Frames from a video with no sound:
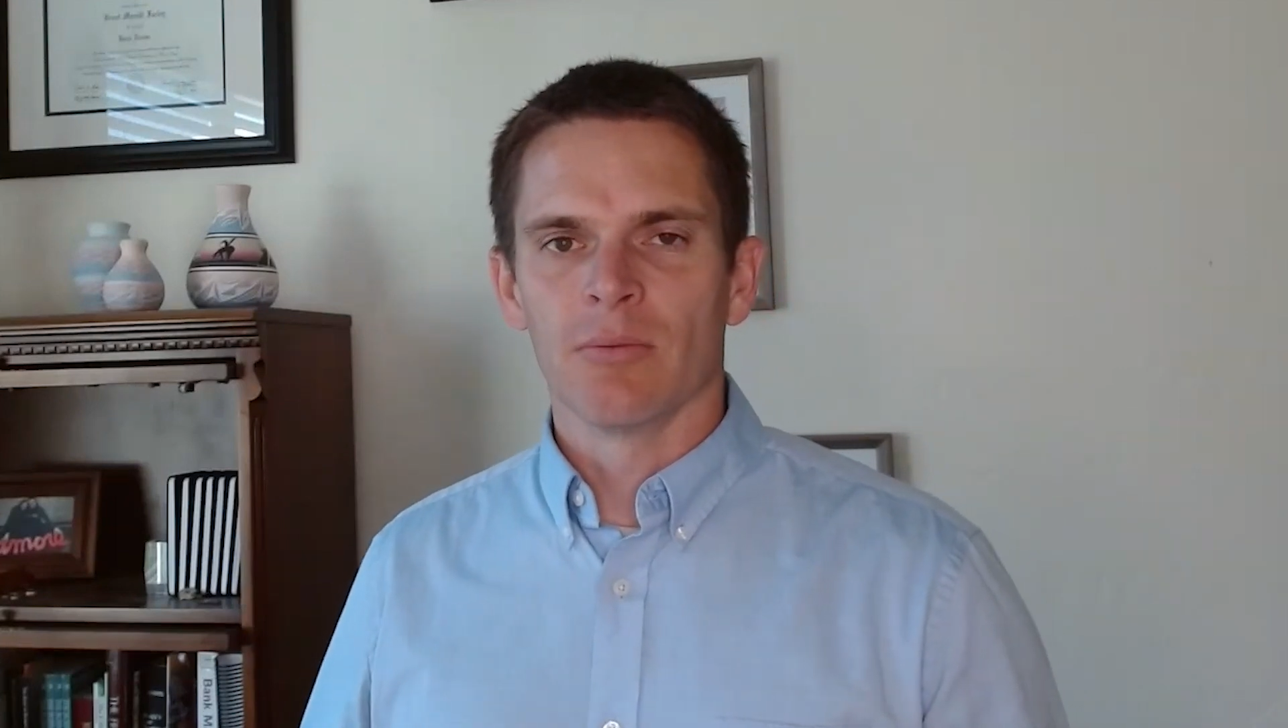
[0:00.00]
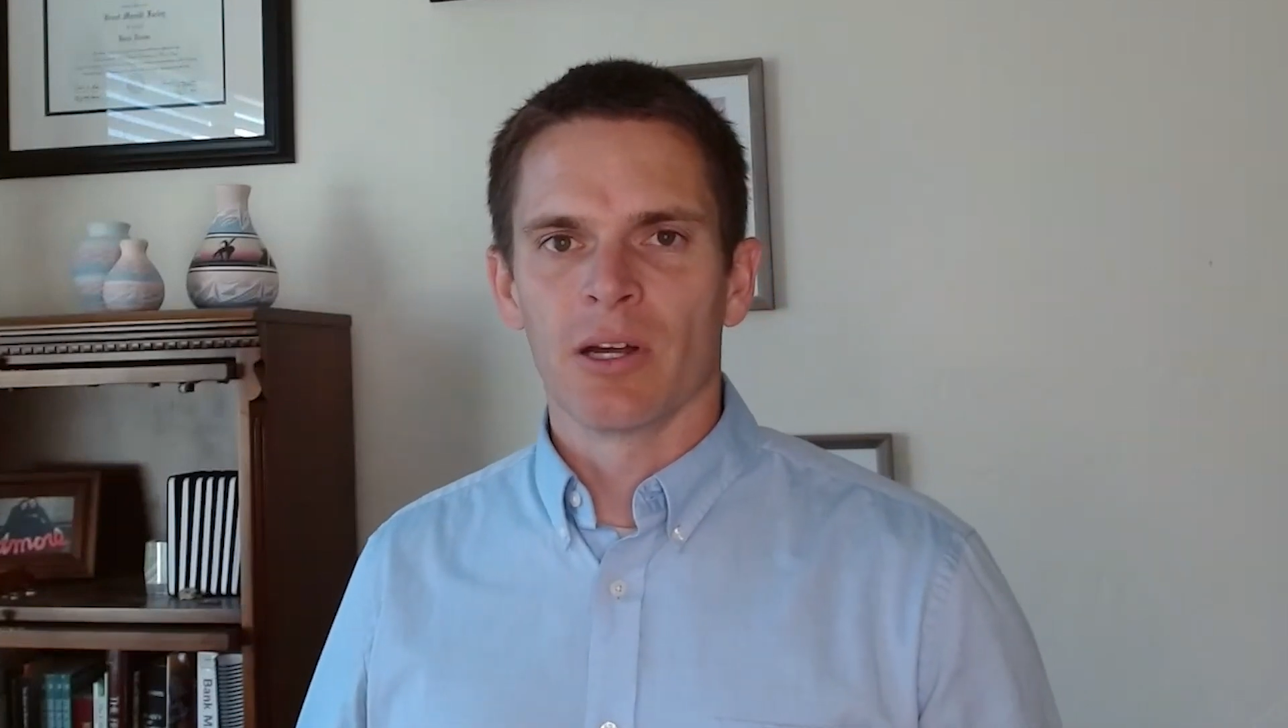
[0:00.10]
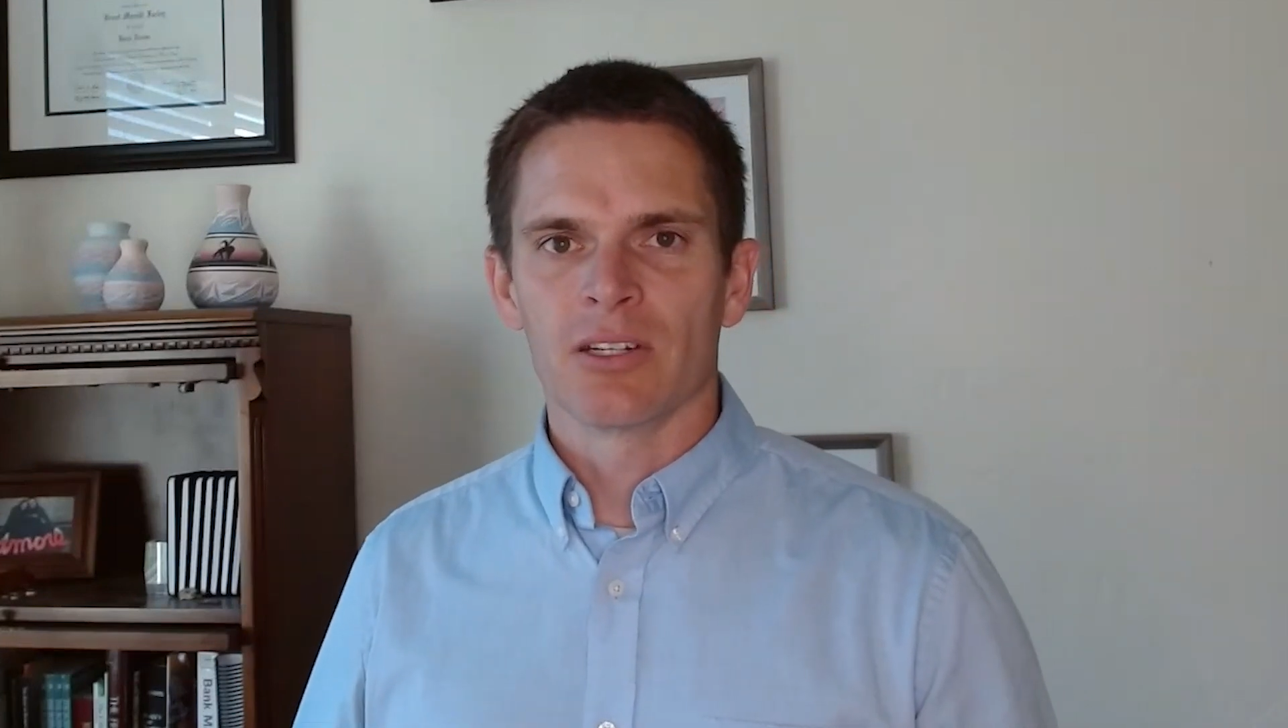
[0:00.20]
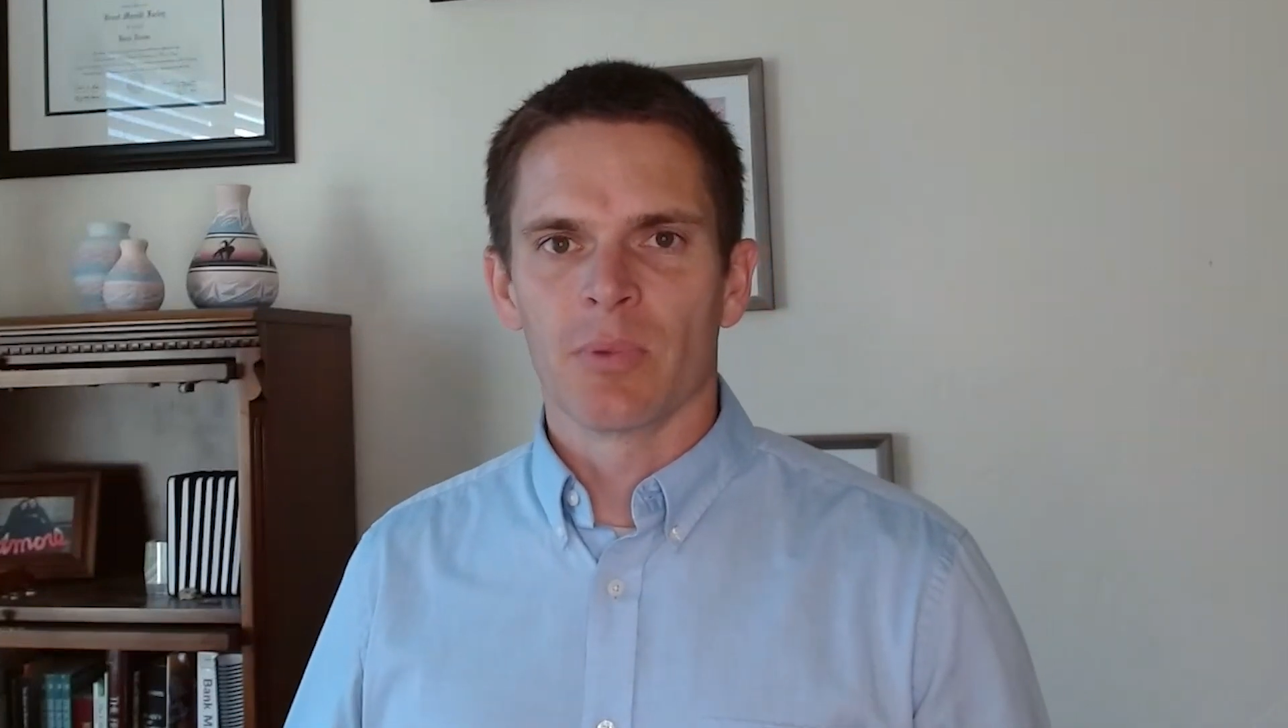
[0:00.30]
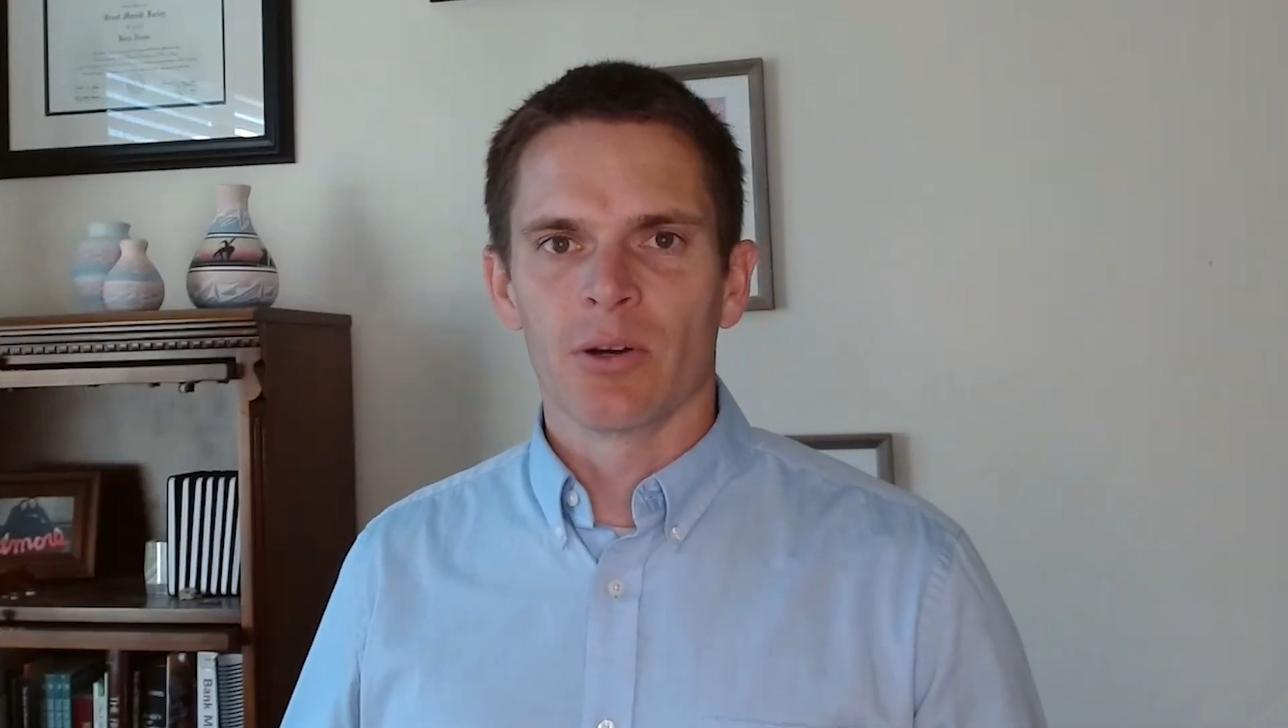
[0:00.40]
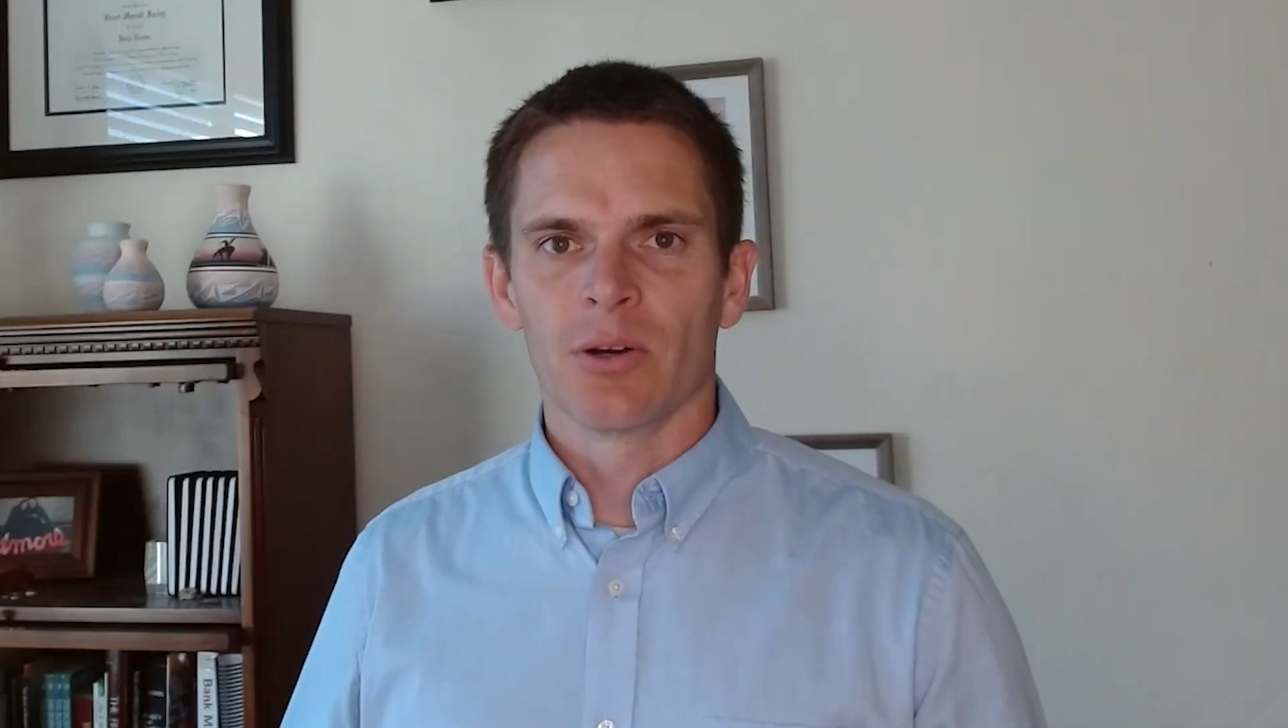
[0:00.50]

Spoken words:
in a much better